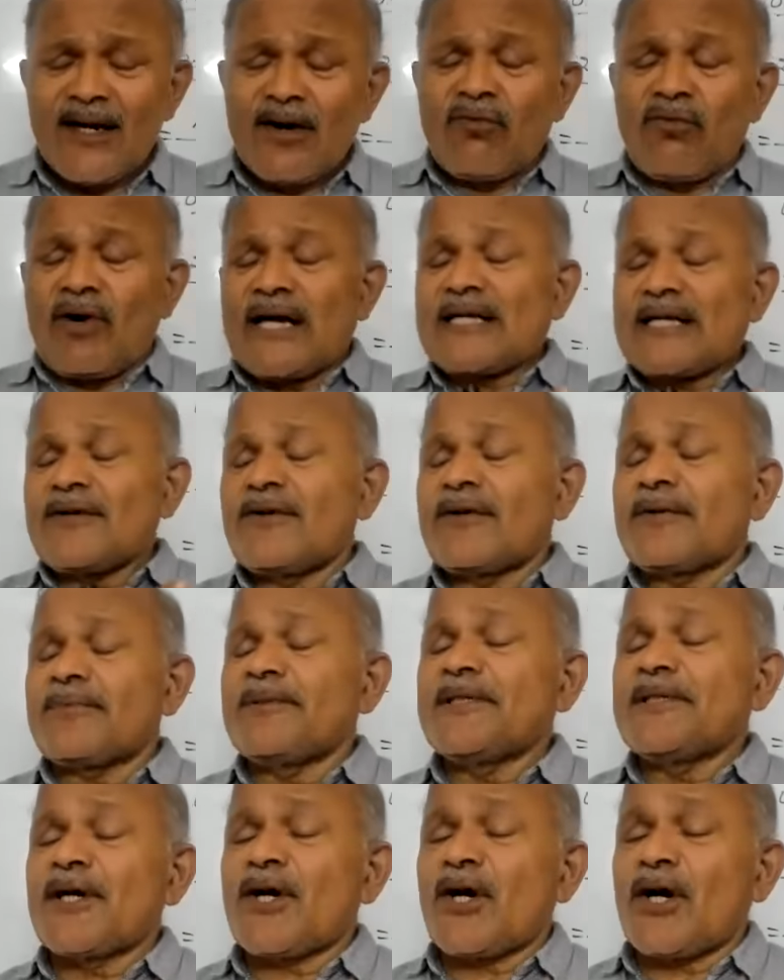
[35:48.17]
Whatever
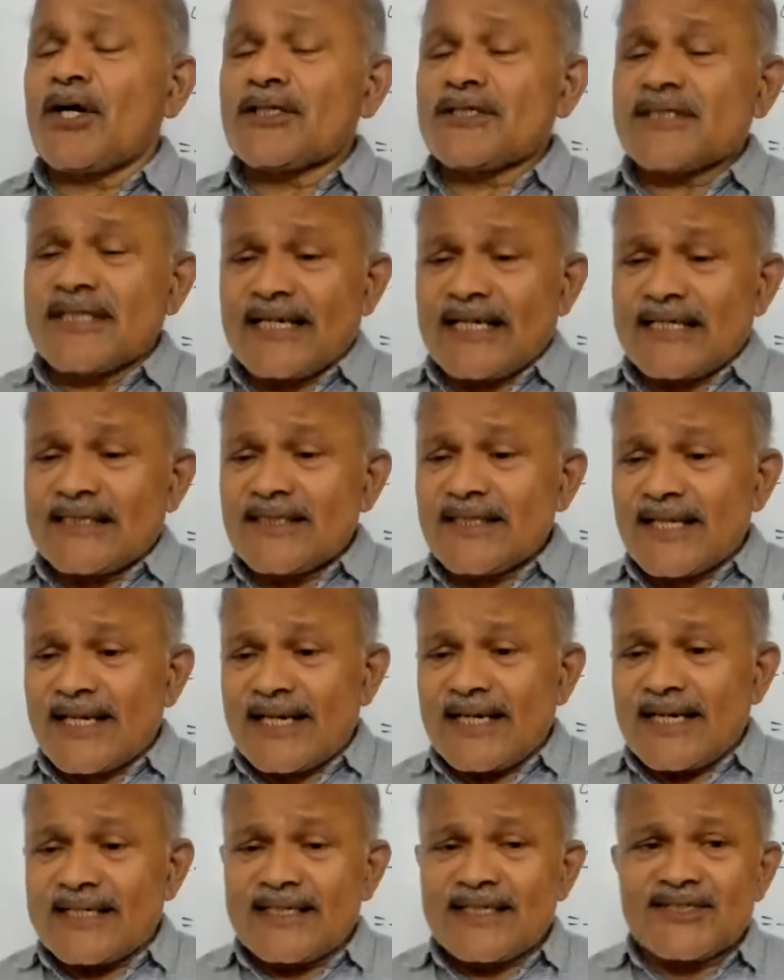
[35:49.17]
be the concentration, the
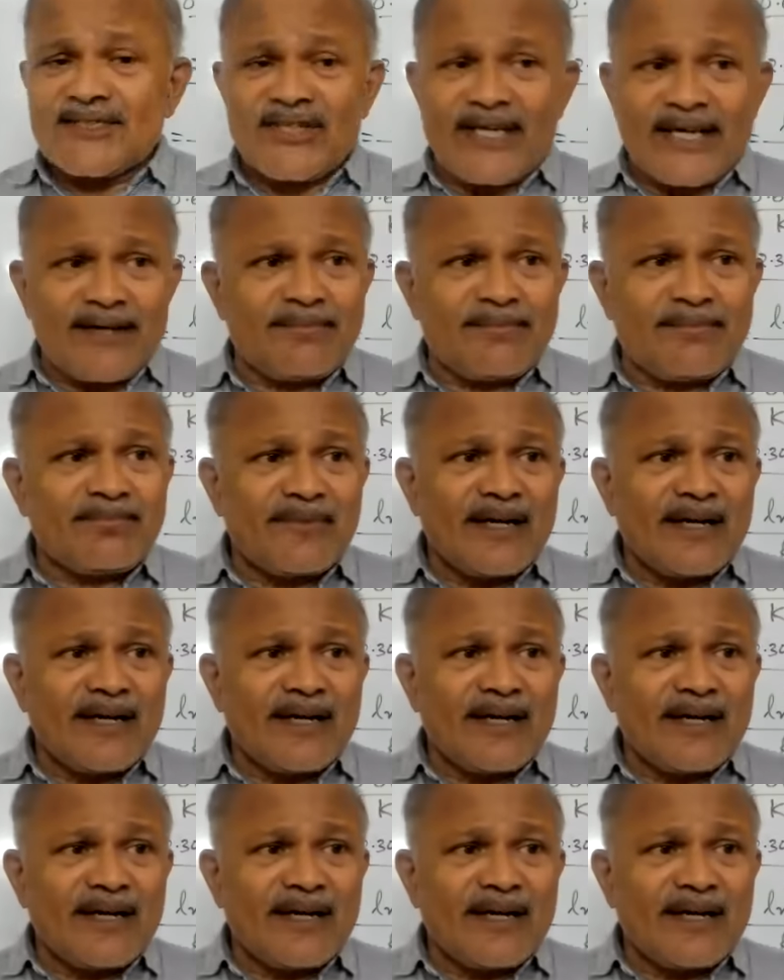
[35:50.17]
rate is same.